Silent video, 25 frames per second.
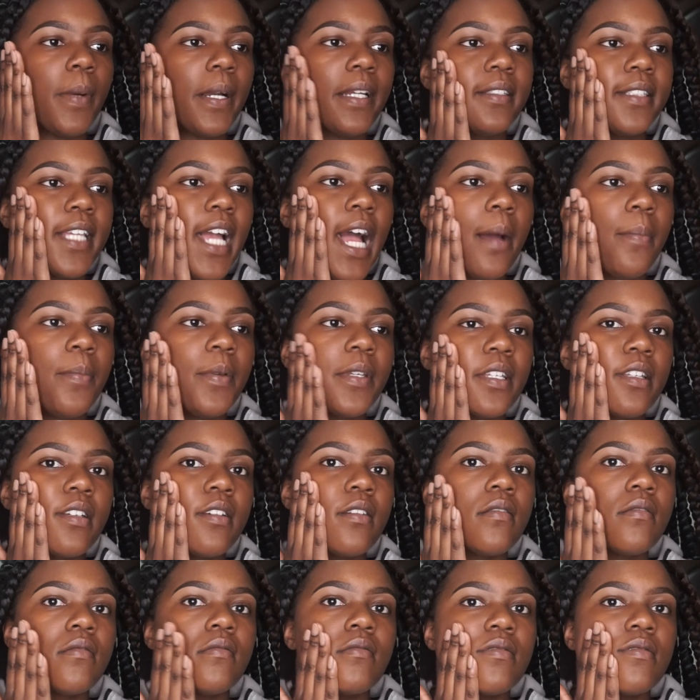by tapping
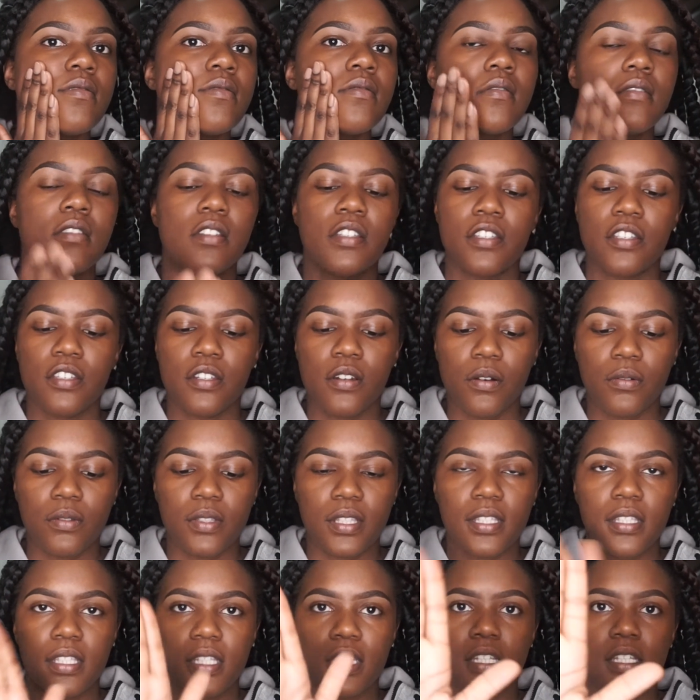it, you
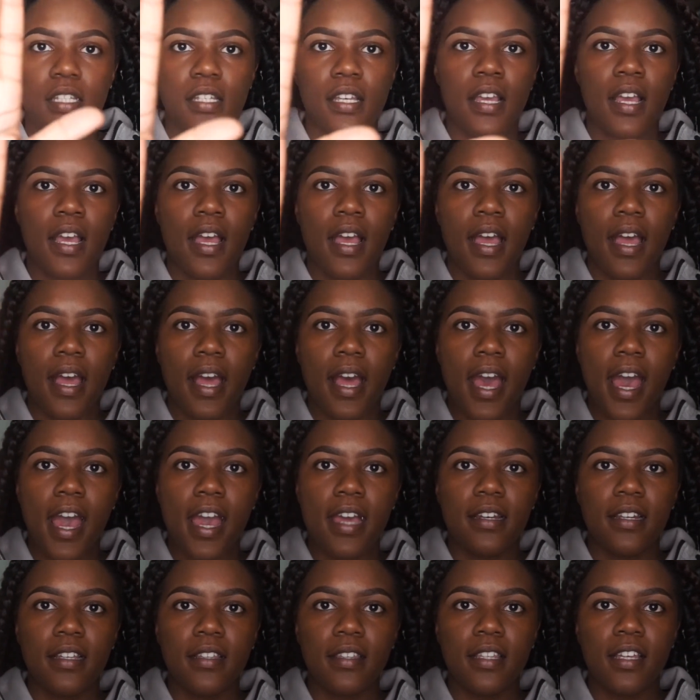don't see
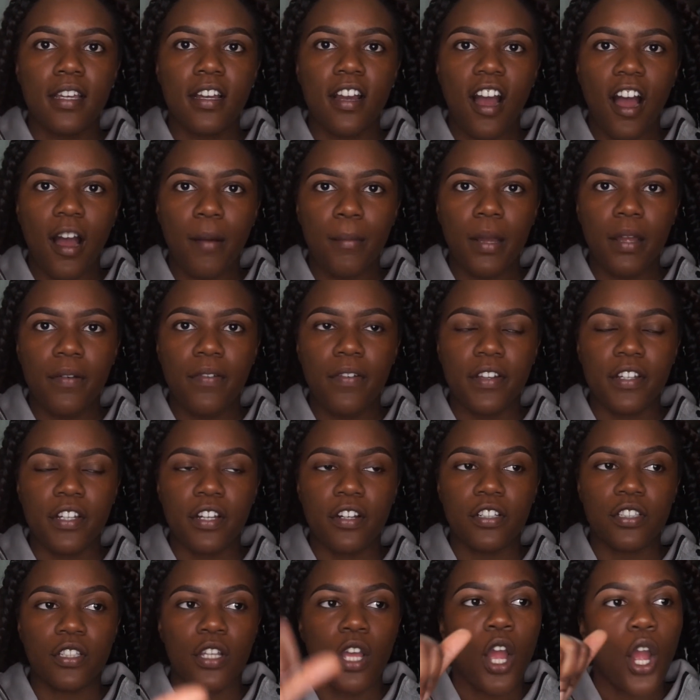anything on my
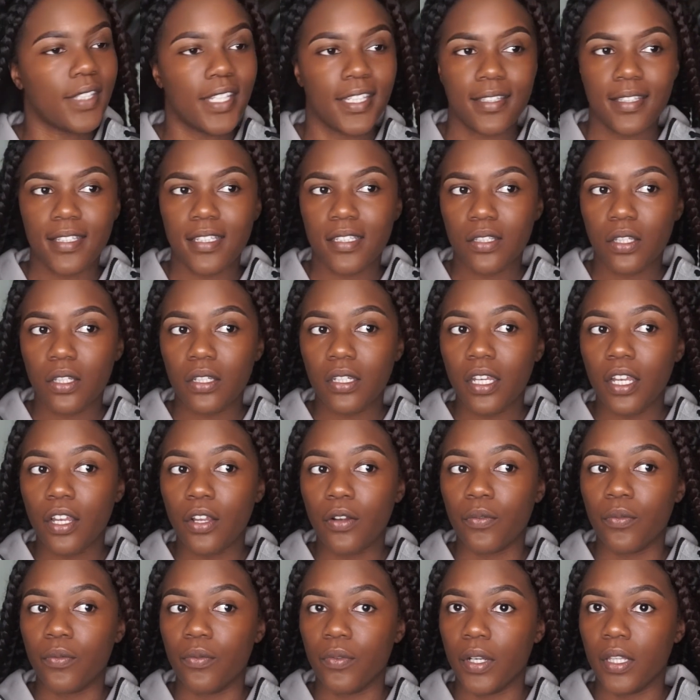fingers. This is
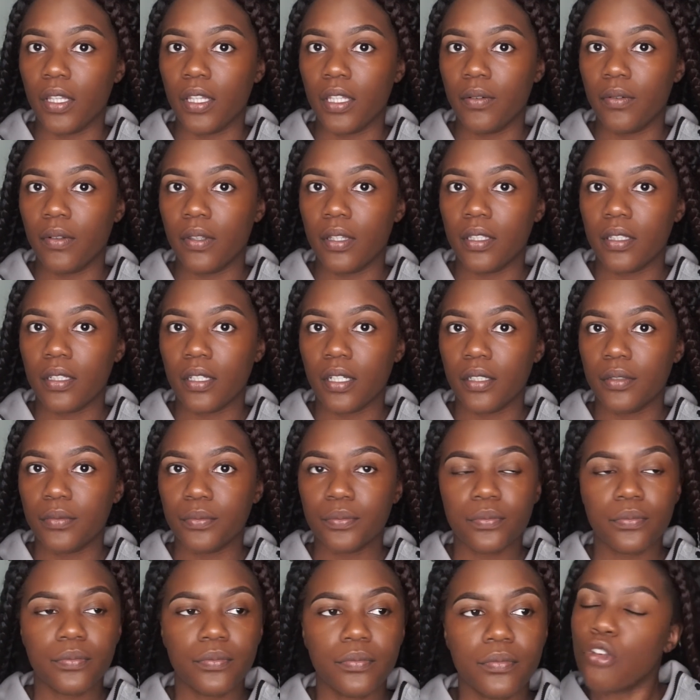looking really, really good.
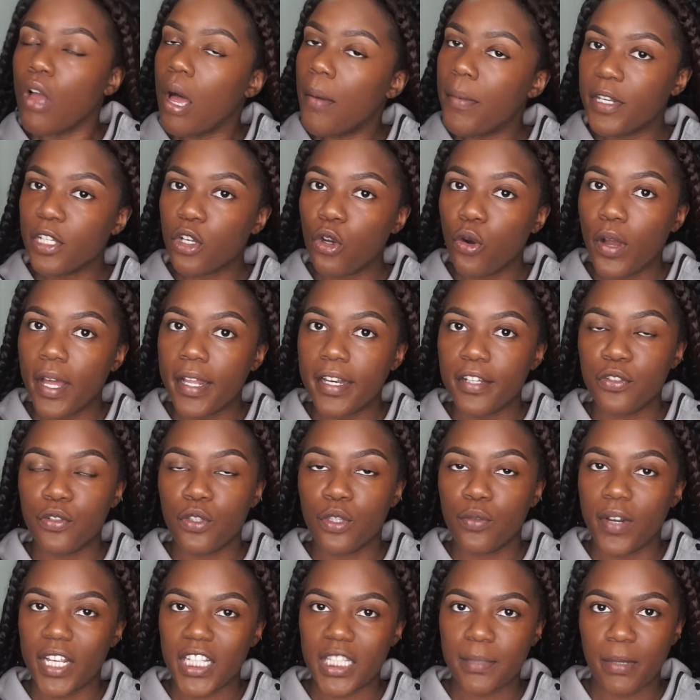So I'm gonna go ahead and do
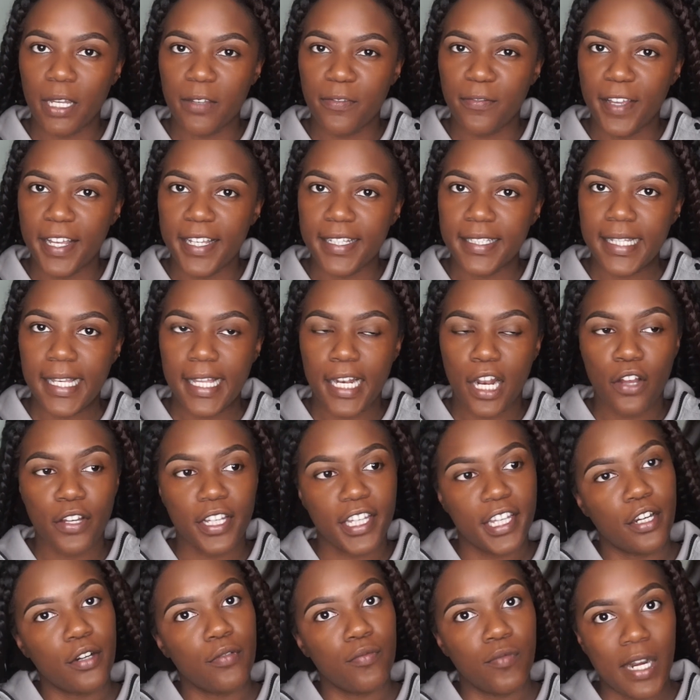the rest of my face, and I'll
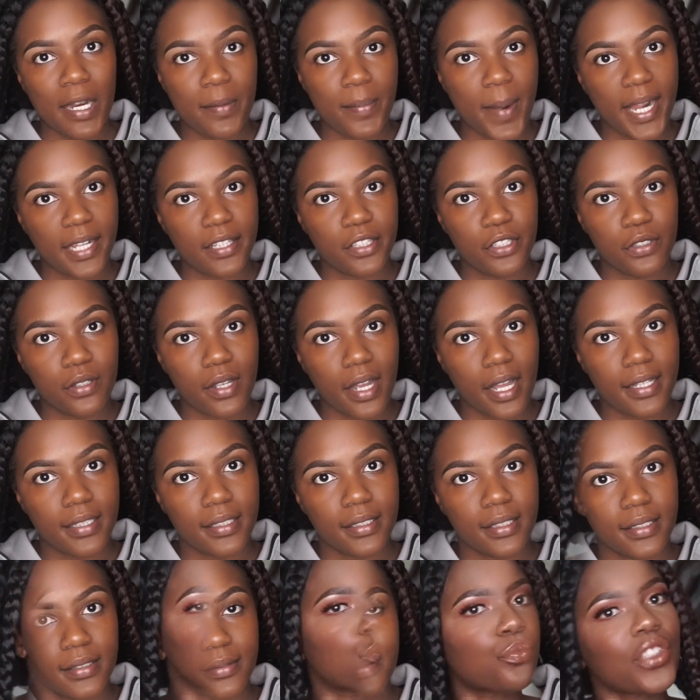get right back to you
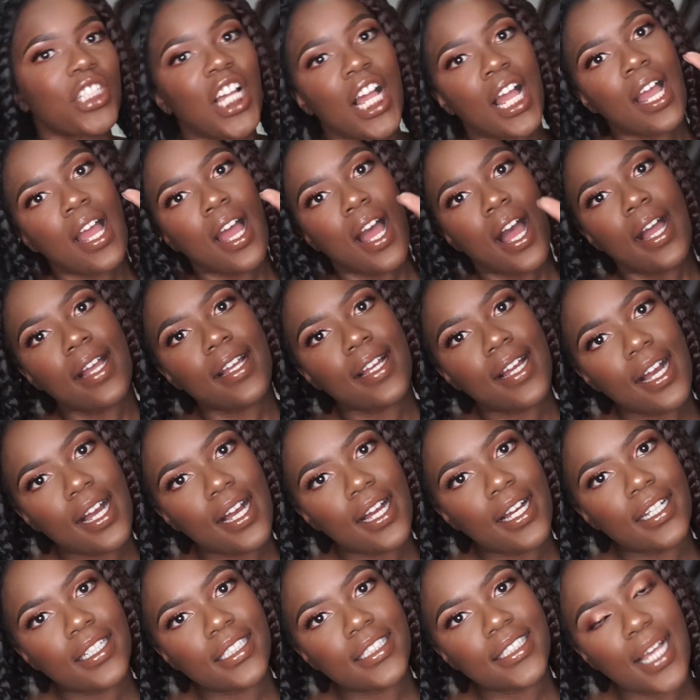guys. Hi
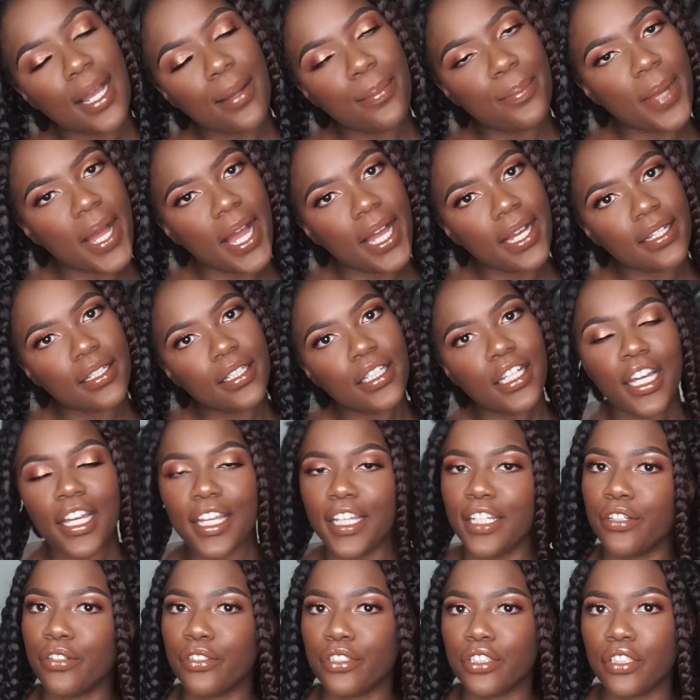guys, I'm back.
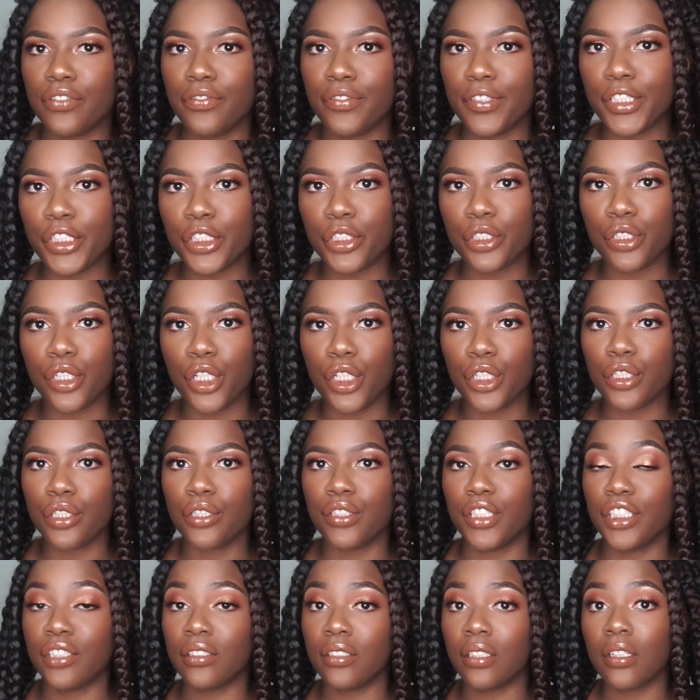Here's the finished look.
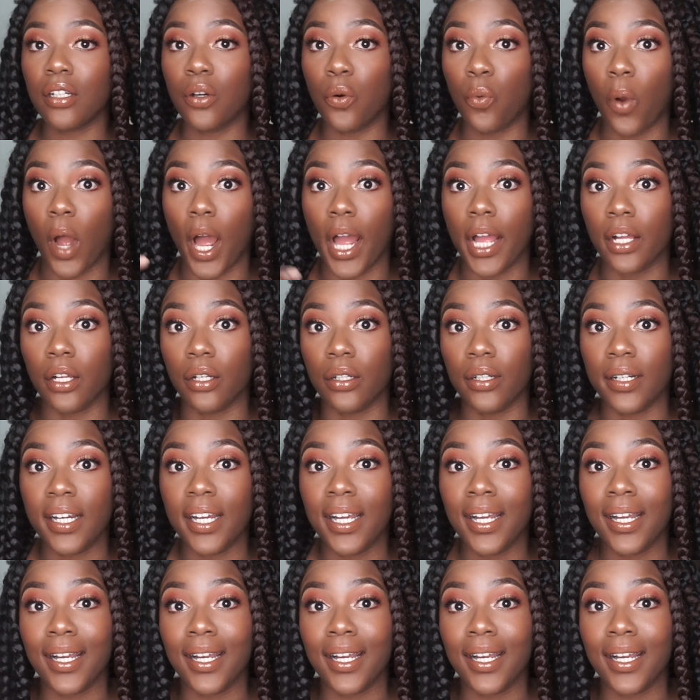This took a while.